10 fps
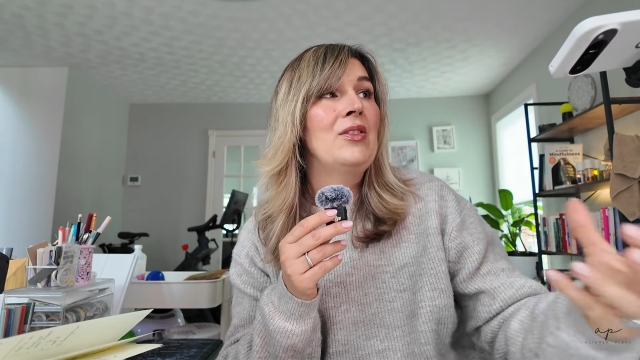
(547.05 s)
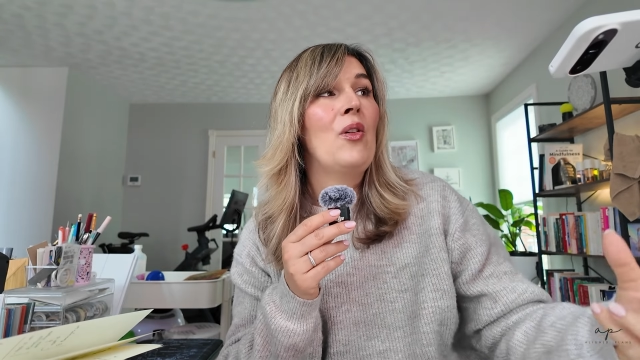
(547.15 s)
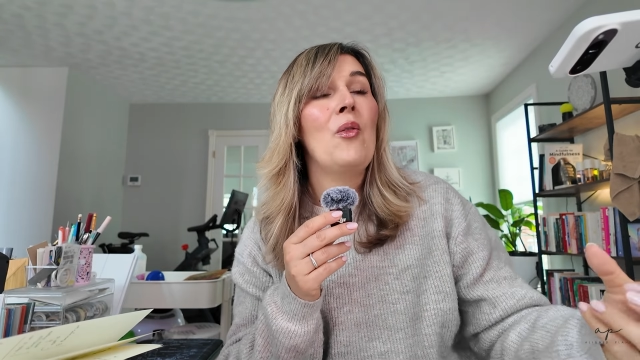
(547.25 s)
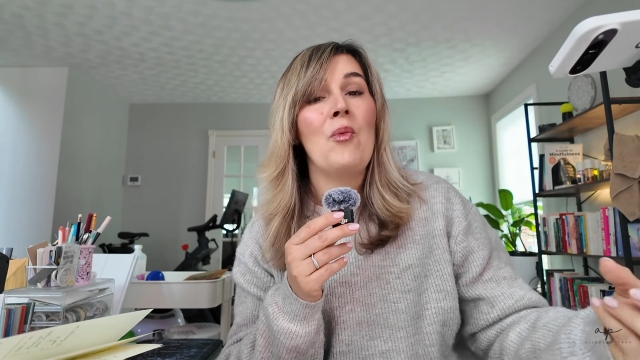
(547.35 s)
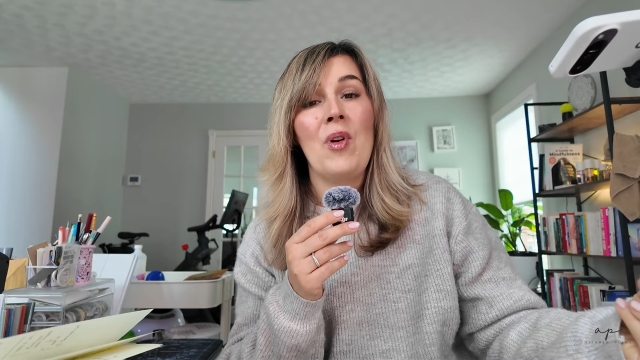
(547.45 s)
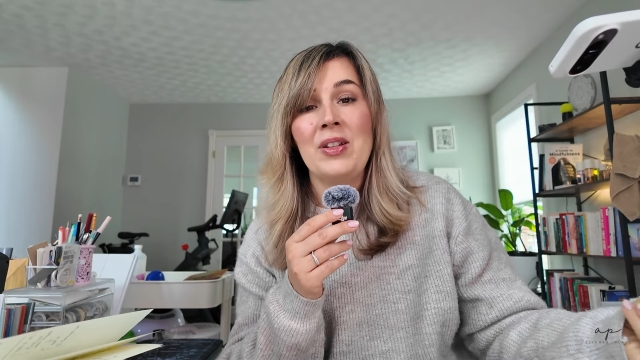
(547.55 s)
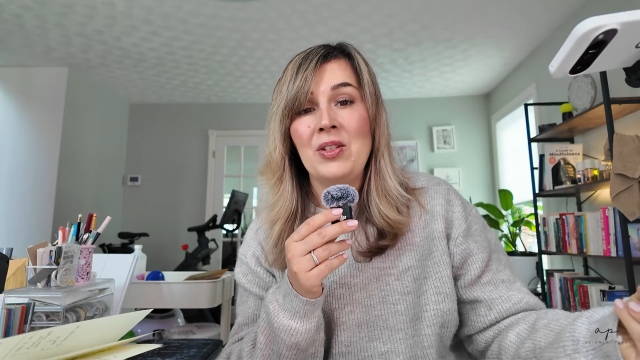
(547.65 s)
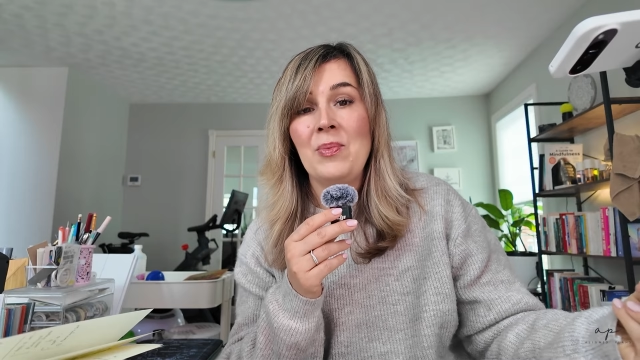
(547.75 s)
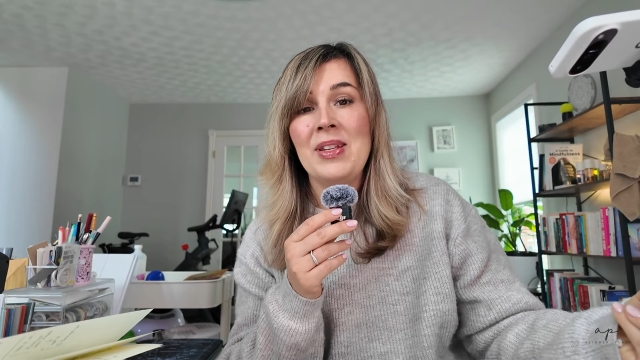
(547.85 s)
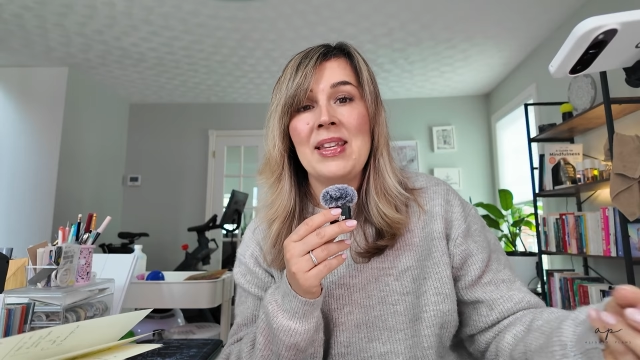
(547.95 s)
don't want
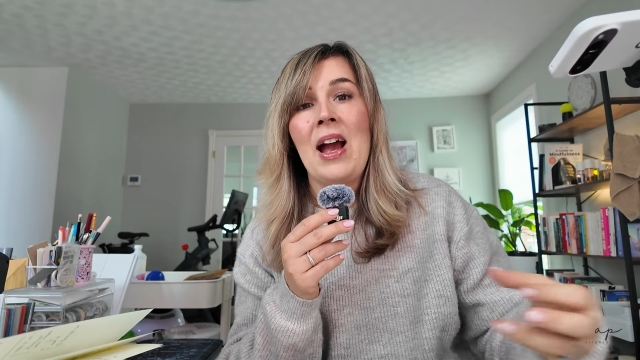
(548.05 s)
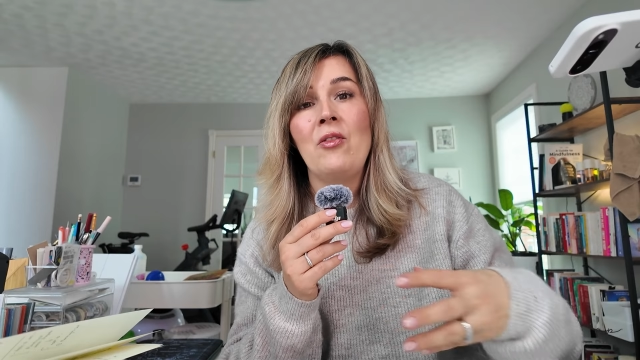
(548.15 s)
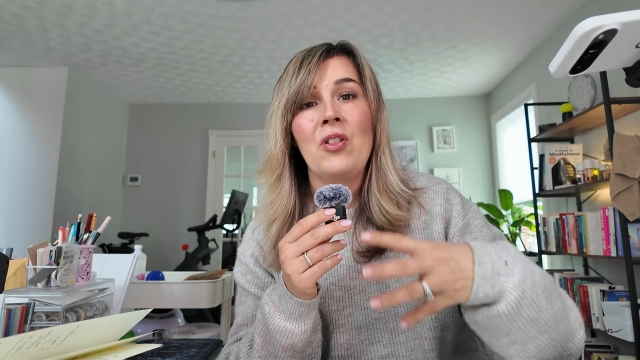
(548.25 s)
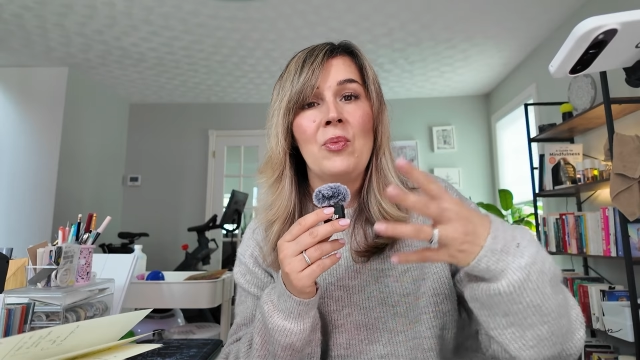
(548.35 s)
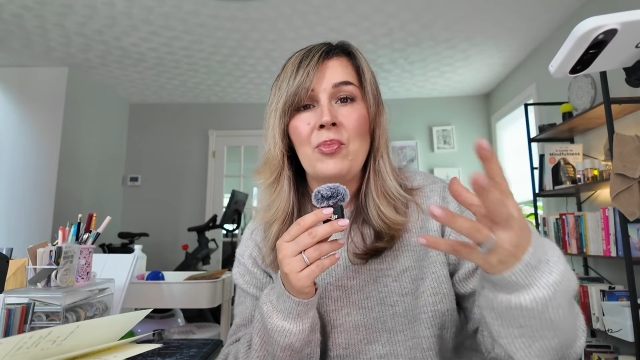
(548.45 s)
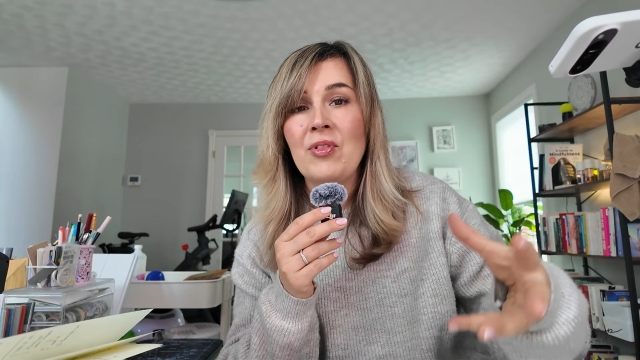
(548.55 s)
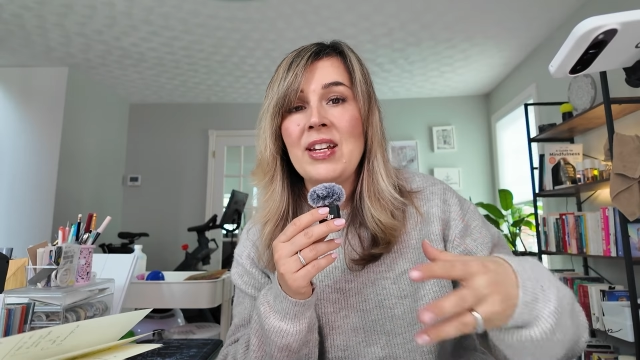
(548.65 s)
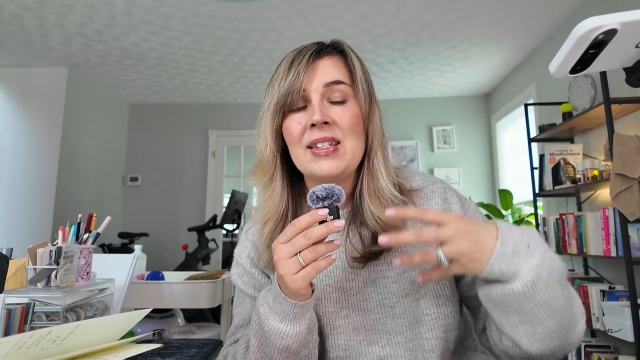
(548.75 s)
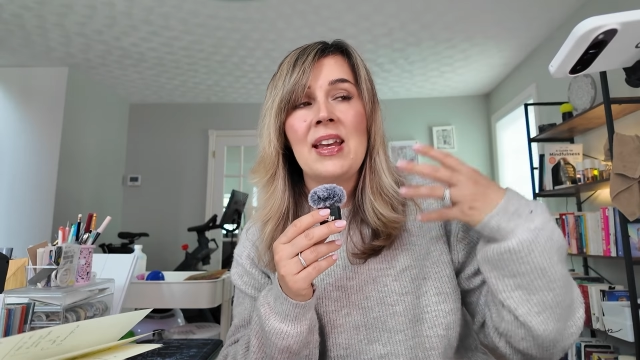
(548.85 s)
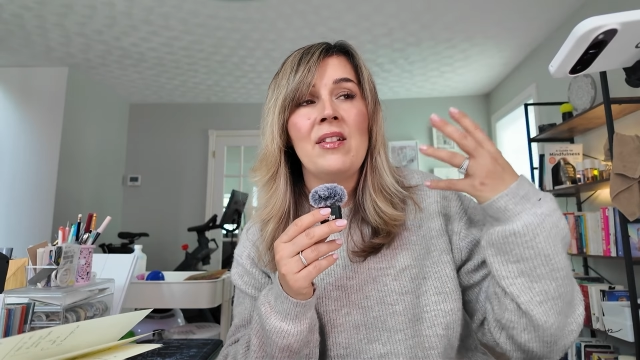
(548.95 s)
to miss out on
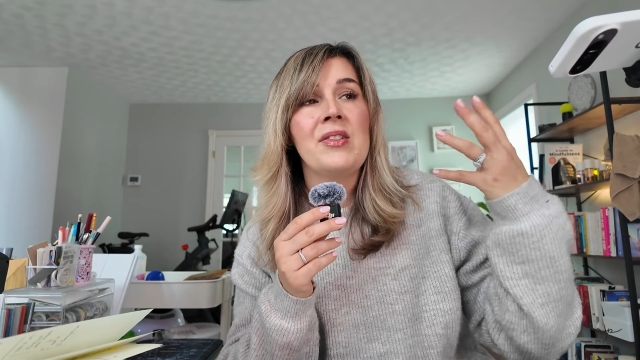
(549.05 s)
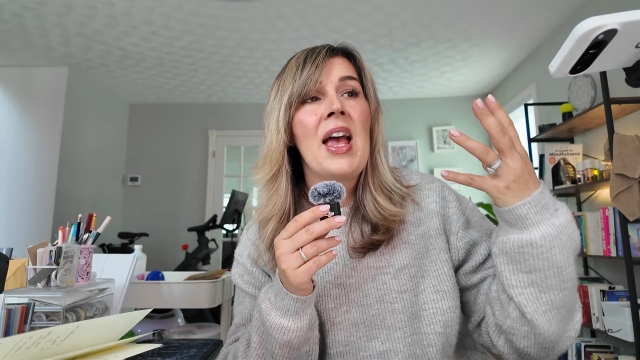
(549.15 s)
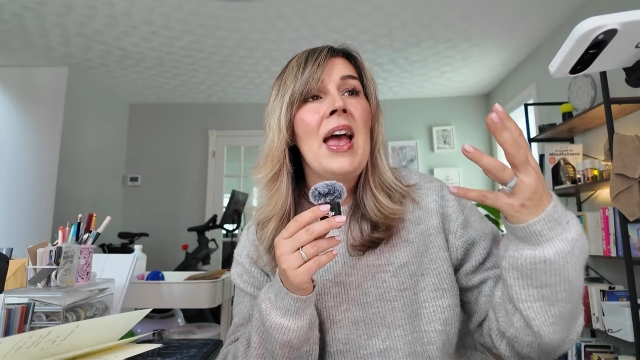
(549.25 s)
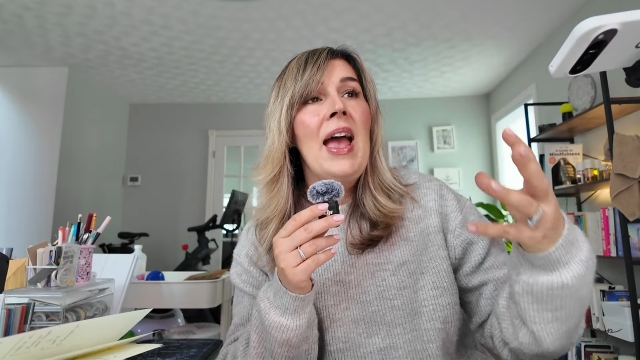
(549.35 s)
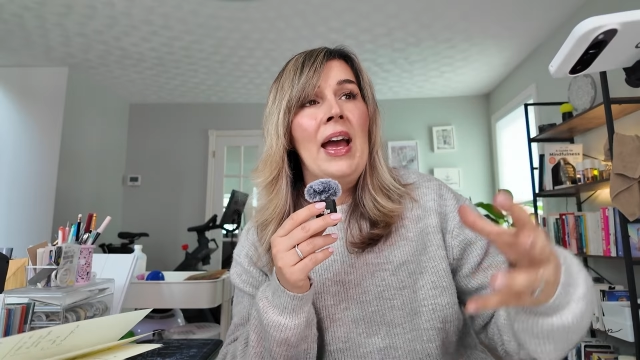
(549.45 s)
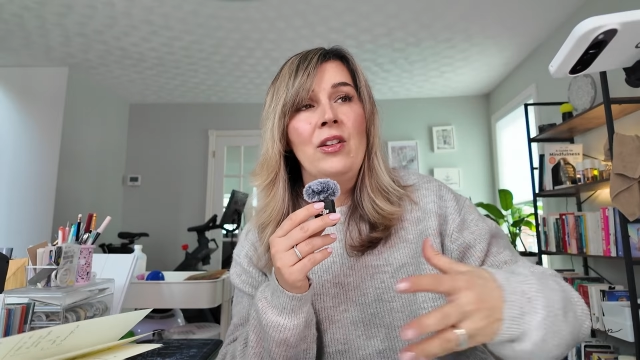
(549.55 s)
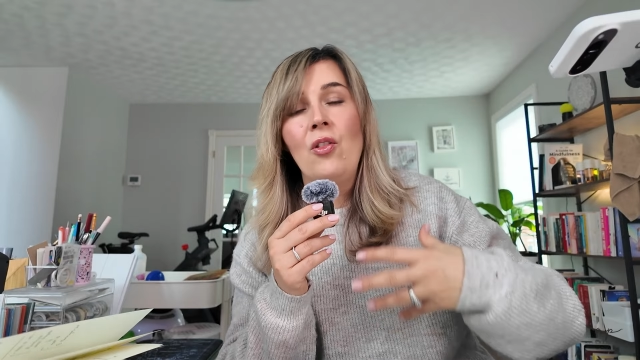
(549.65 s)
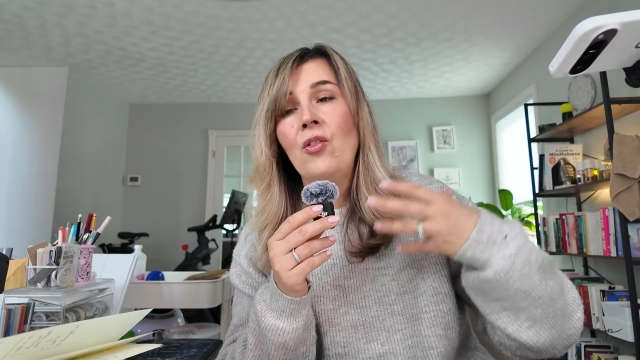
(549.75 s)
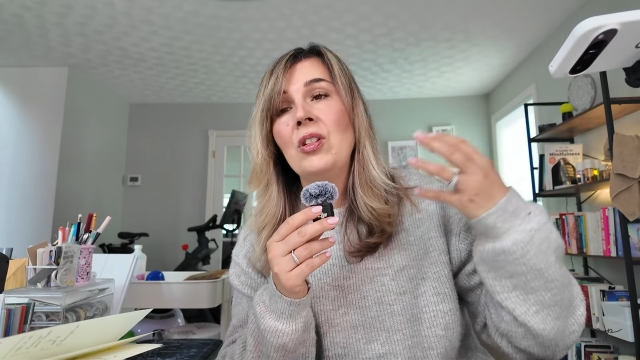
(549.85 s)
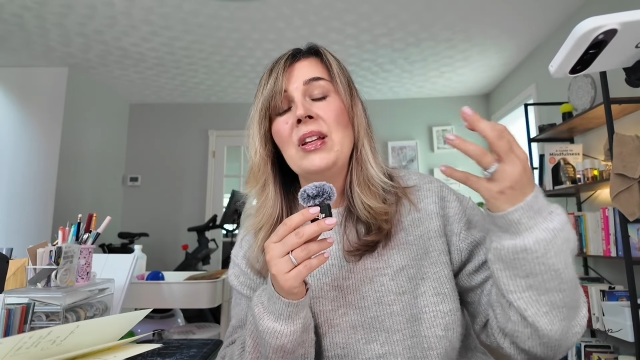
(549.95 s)
pre-sales
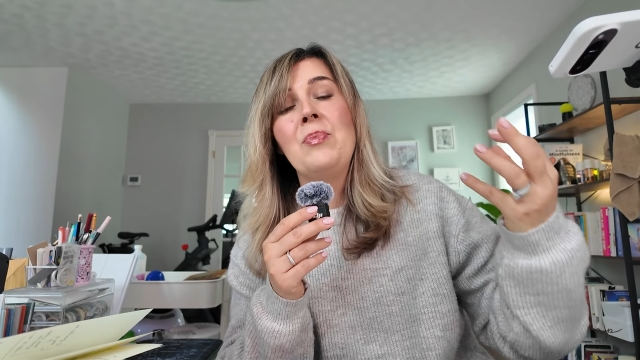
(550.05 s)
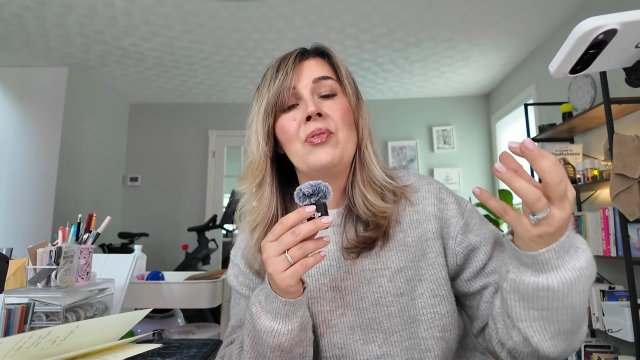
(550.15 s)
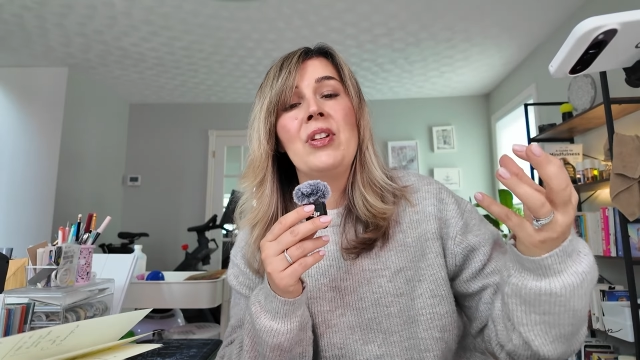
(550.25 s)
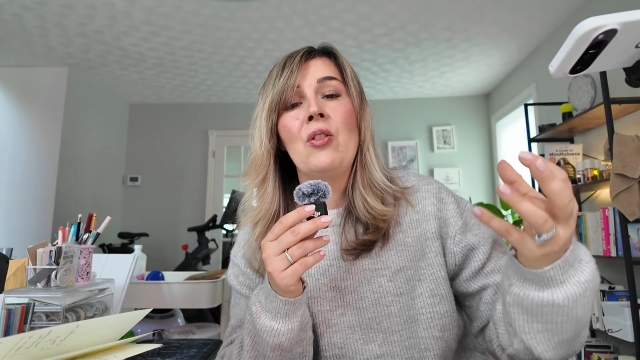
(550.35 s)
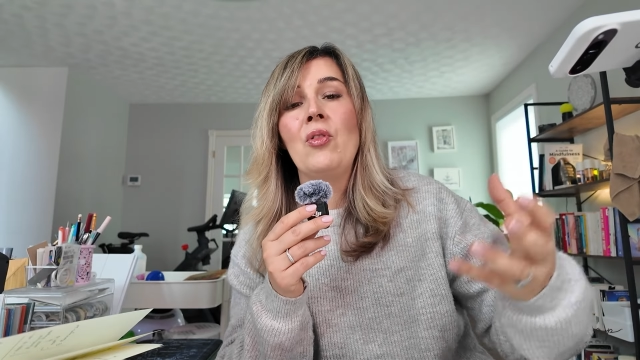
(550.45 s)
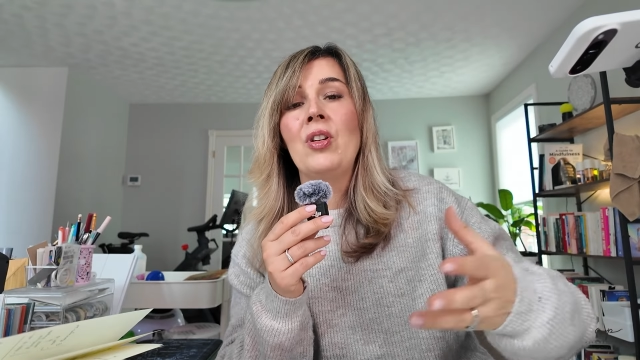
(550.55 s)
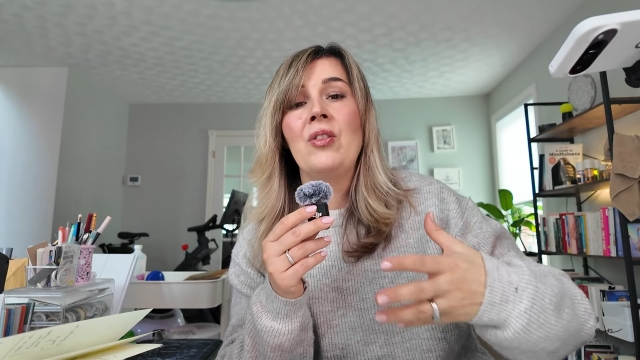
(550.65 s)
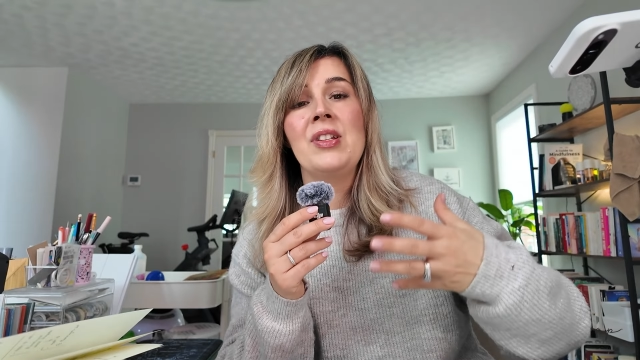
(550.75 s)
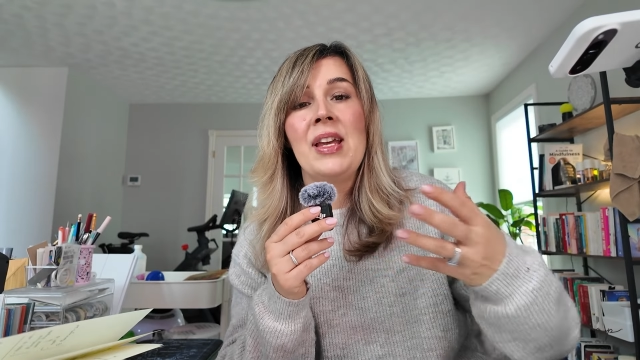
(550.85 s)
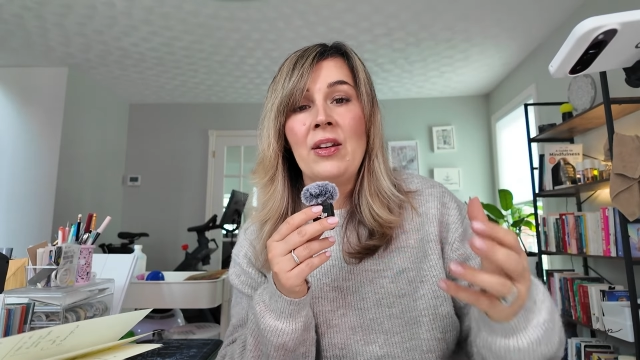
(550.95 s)
and early
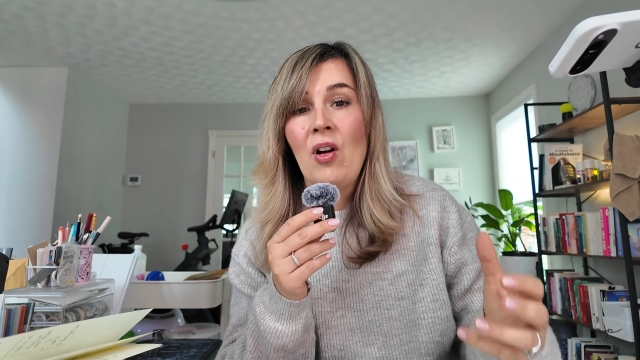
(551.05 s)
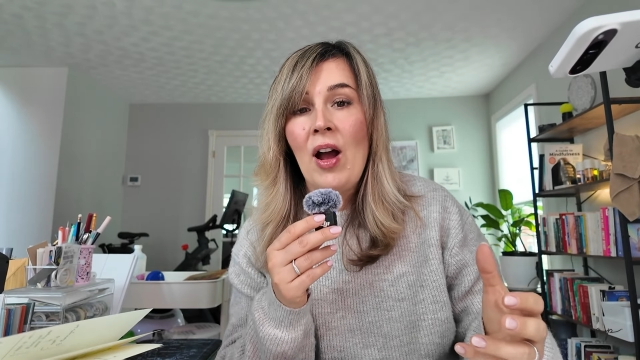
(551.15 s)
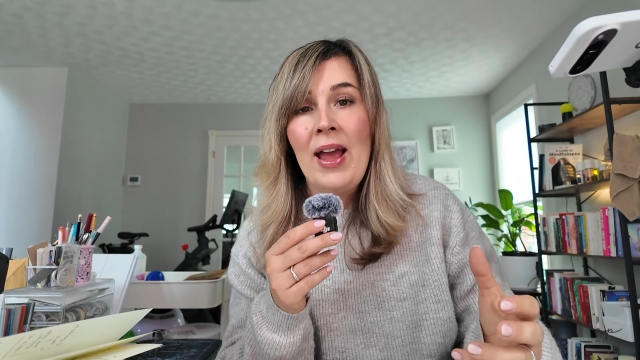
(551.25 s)
pre-orders and